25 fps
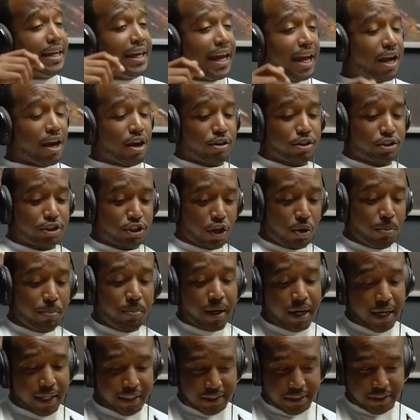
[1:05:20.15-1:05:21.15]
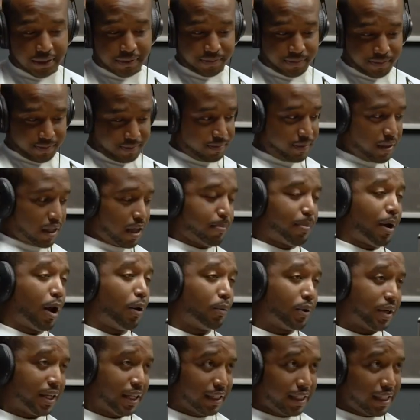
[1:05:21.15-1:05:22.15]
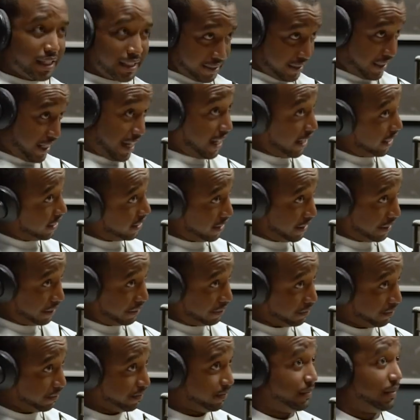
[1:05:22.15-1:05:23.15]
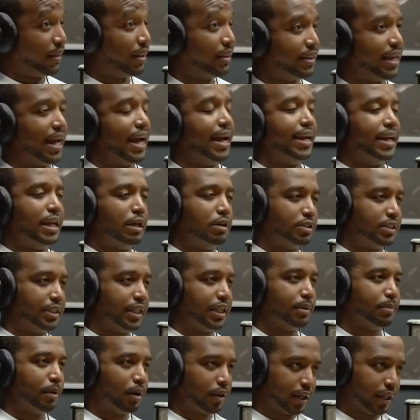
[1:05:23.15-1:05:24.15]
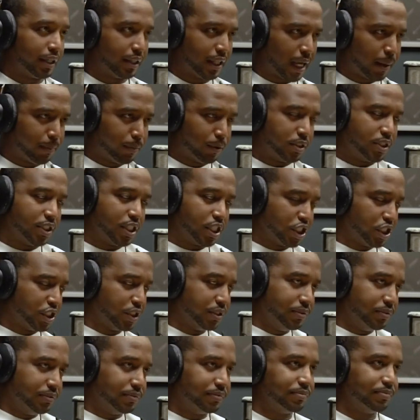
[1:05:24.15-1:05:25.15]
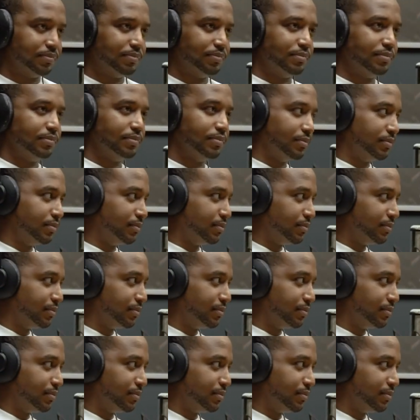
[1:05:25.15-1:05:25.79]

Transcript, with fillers: cares so much about what he looks like that he was thinking about getting liposuction. He did.